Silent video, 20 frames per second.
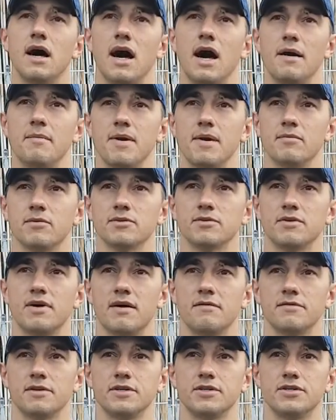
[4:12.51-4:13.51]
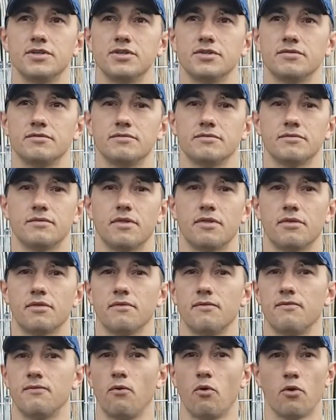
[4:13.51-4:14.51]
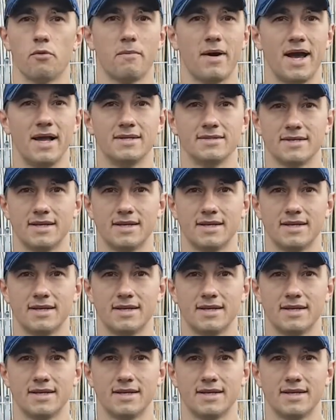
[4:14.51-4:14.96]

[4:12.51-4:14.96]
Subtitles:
I'm able to average 4 miles